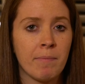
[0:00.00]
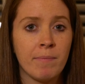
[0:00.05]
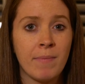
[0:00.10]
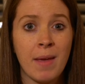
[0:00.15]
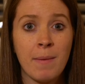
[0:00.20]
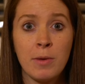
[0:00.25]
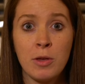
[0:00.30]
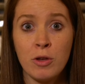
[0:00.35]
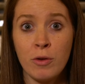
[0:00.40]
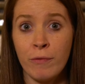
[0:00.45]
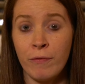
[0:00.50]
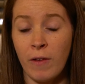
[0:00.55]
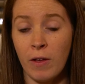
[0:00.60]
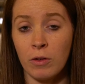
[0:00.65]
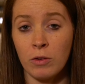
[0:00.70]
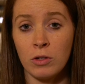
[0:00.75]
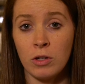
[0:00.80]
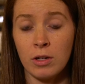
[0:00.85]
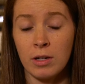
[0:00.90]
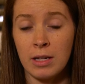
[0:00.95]
maybe you
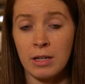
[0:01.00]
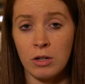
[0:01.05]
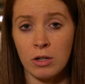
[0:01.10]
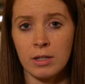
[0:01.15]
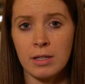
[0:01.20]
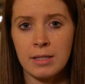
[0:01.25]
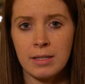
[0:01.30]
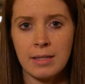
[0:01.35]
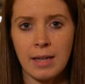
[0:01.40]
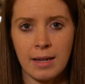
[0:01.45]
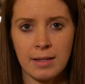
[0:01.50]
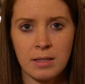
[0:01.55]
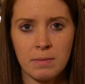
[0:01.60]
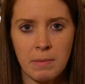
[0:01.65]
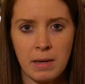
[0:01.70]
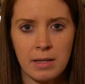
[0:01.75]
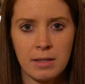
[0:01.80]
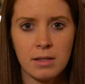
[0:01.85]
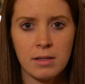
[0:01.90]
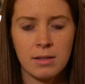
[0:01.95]
failed in your
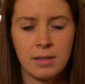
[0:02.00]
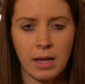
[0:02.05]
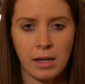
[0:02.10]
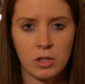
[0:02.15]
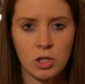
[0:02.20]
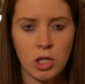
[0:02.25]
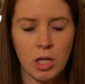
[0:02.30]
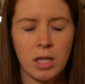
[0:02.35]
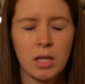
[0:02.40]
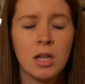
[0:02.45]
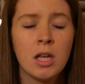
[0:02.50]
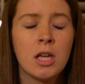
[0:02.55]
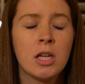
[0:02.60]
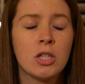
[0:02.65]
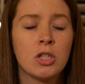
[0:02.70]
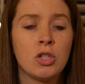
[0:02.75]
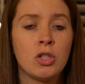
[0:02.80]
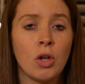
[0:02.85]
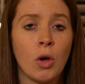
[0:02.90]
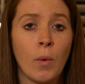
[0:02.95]
assessment section.
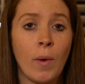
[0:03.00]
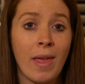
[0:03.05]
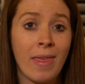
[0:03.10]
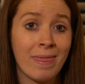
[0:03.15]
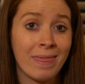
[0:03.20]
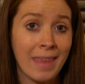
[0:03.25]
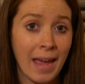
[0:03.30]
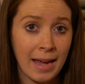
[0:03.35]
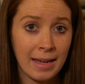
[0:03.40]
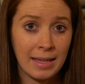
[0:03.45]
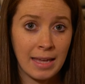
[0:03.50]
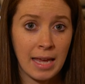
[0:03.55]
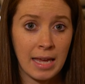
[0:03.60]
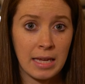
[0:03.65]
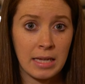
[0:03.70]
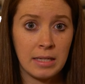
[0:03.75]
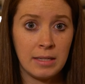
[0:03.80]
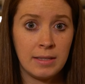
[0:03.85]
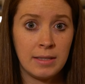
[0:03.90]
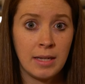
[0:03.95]
So in that
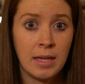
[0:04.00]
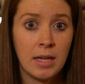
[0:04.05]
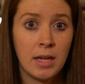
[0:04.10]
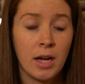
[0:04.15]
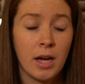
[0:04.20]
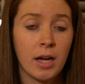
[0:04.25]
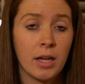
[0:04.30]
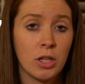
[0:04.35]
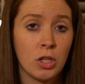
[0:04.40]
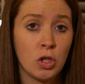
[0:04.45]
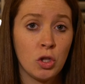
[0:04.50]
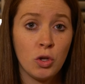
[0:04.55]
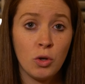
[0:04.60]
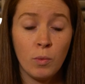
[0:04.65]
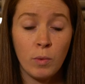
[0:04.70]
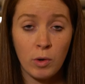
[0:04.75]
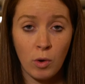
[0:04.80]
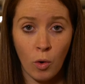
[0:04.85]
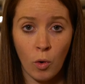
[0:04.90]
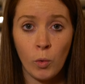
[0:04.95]
case, you
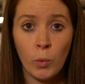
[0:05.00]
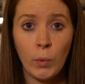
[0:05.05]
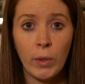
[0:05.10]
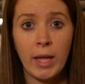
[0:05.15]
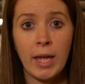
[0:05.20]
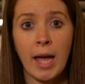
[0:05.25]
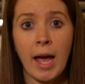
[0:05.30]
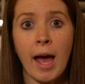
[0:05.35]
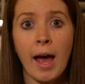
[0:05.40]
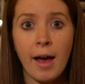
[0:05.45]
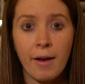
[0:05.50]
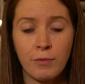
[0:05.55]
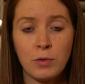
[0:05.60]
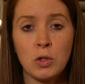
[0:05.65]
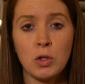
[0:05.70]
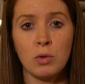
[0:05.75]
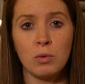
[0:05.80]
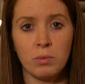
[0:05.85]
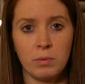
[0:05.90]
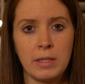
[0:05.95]
would only have
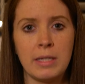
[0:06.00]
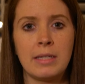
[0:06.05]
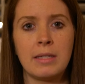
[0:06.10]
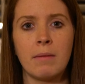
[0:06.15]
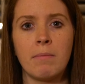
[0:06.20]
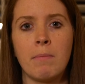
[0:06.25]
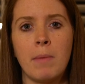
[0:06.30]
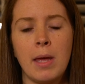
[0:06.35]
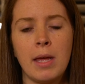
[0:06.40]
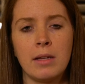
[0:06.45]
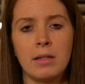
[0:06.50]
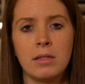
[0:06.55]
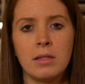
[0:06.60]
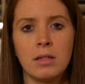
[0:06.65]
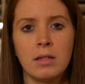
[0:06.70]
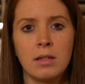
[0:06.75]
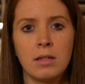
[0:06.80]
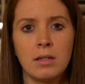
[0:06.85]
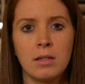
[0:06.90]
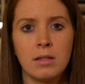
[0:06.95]
to resubmit
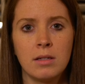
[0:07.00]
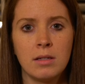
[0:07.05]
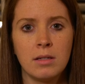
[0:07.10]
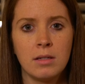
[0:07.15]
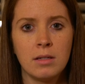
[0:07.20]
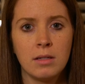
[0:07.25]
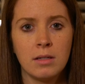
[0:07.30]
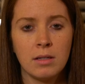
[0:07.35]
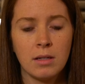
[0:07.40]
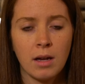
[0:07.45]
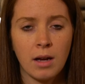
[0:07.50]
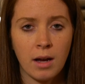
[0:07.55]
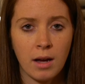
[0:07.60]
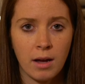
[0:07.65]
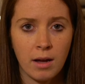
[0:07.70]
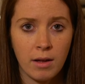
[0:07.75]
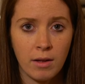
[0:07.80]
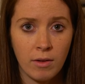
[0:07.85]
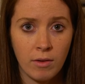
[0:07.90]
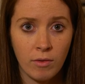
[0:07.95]

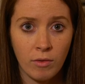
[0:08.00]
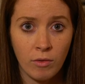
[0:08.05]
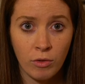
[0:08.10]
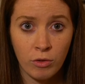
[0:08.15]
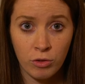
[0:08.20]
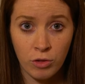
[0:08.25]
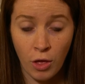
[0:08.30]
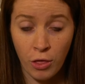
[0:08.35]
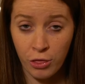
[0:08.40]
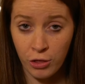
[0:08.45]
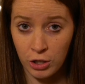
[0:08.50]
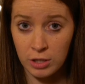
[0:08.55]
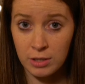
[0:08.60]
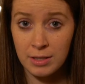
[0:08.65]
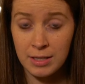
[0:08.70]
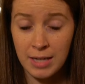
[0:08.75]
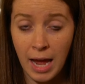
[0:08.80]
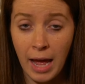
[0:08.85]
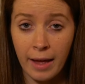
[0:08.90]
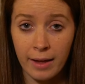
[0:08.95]
the third
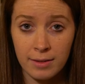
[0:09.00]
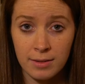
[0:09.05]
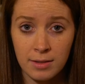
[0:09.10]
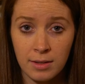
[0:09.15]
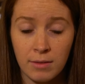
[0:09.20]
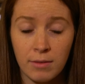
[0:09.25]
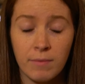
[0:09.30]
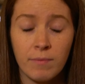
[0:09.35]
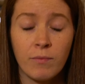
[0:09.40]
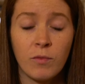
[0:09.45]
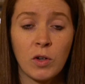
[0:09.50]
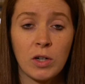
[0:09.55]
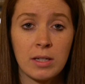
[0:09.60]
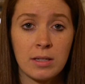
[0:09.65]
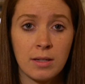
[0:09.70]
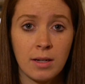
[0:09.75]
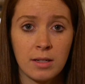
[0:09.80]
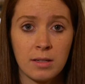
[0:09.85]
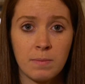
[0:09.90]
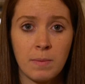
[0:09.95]
task for
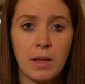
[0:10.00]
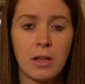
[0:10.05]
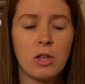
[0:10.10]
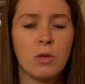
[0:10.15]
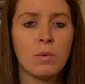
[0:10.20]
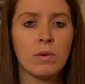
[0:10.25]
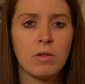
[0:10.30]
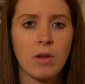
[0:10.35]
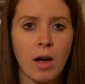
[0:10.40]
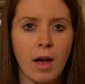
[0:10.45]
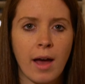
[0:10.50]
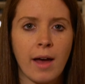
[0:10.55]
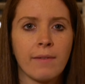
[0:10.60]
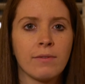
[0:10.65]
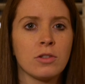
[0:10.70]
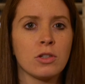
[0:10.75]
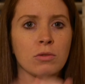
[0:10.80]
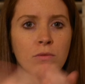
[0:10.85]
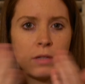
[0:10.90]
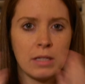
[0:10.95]
assessment. You would not have
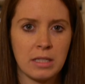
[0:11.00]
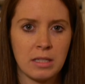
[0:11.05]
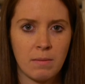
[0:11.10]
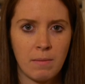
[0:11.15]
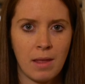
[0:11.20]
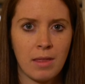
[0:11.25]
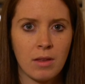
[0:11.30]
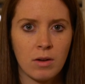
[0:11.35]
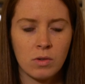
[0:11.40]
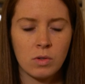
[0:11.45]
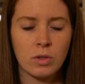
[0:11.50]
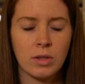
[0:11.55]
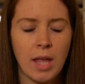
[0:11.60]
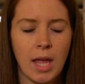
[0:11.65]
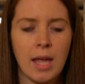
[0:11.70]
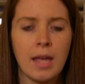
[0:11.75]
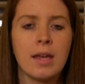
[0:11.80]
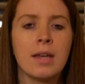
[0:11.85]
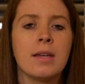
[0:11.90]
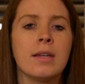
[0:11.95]
to resubmit the whole thing.